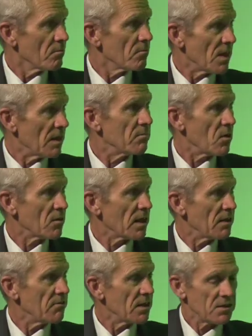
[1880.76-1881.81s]
Yeah, okay,
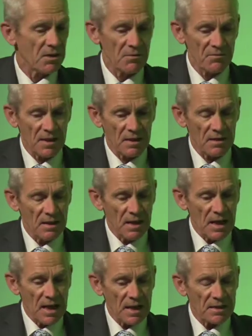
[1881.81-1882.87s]
fair enough, yeah.
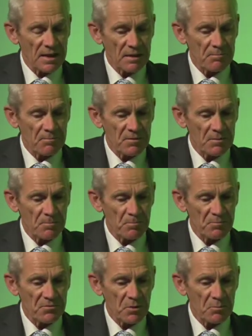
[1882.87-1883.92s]
And
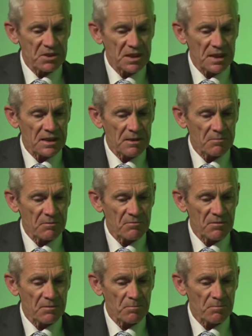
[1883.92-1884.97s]
you were saying there,
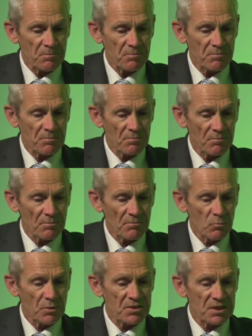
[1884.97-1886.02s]

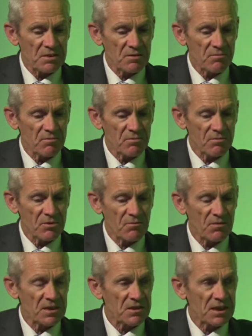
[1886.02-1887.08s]
do you
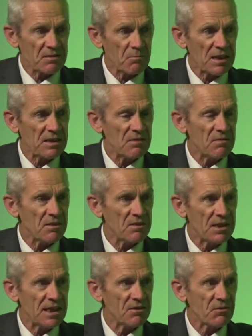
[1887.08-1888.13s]
feel that many
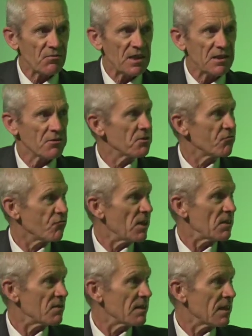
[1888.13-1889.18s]
dealers feel under
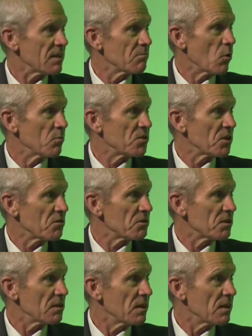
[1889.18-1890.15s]
threat at the moment, or